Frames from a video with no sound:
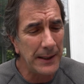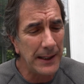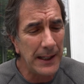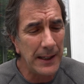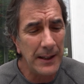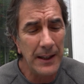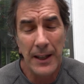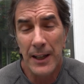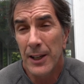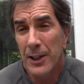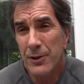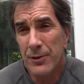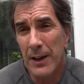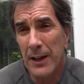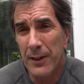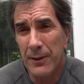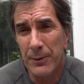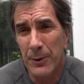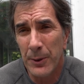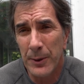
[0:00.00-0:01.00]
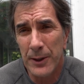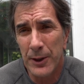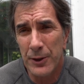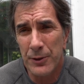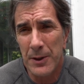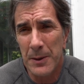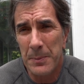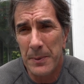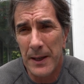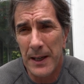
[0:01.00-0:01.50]
and then try throwing the
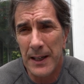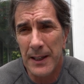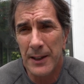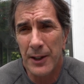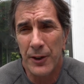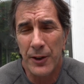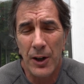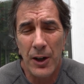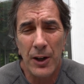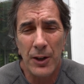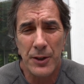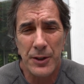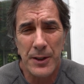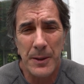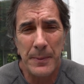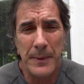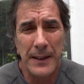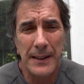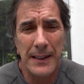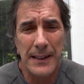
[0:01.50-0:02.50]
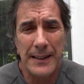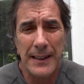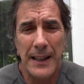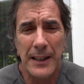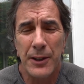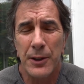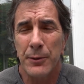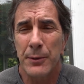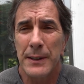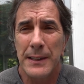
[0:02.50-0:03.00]
treat behind the dog or something like
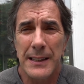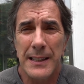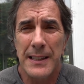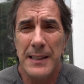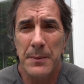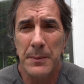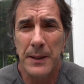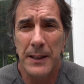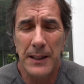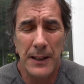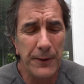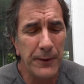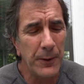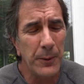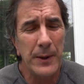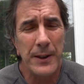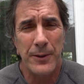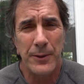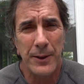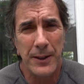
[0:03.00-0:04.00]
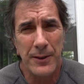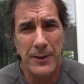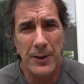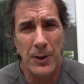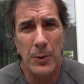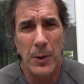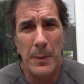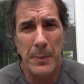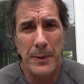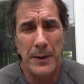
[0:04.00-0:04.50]
that to release him in a different way so he doesn't
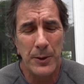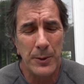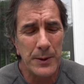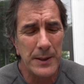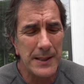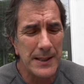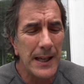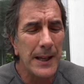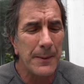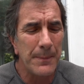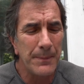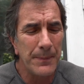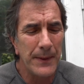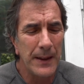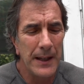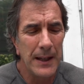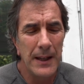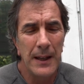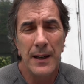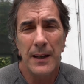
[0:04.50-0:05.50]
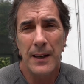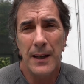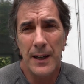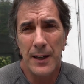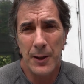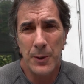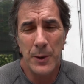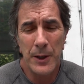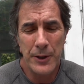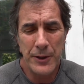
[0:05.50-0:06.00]
go up into a sit.
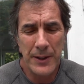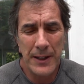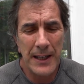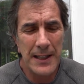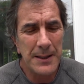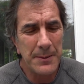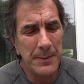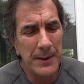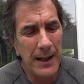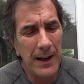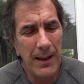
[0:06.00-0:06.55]
Got a question? Ask me